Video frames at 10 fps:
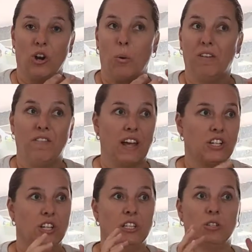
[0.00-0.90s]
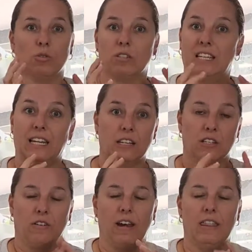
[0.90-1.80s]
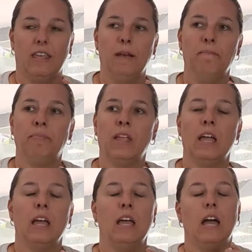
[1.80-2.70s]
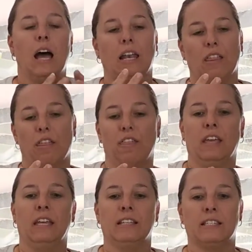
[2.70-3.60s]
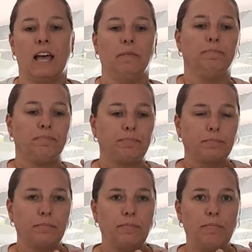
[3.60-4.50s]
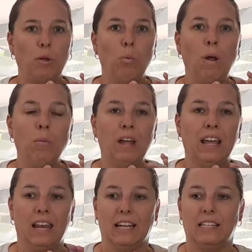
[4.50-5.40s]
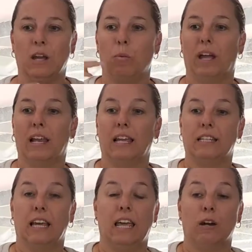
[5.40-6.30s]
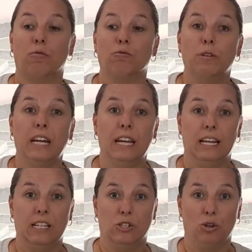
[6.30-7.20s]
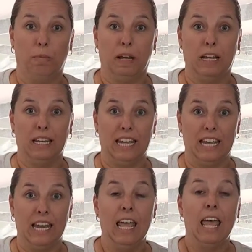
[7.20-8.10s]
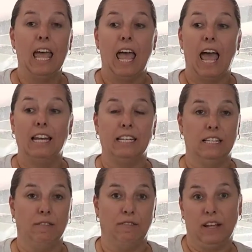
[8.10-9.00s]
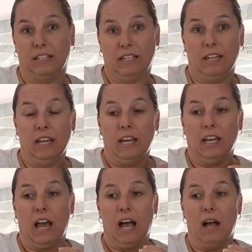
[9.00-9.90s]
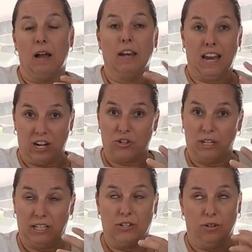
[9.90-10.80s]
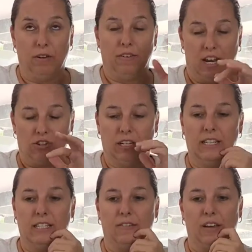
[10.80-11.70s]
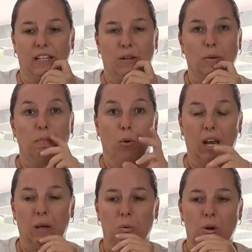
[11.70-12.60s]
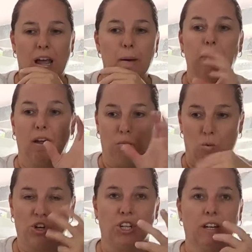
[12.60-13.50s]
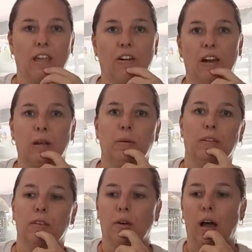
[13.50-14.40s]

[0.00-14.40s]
no infections or sickness or anything. Another thing is that when we're collecting it in a really super clean and disinfected, naturally too. I've naturally disinfected it with boiling water, but I wash it thoroughly with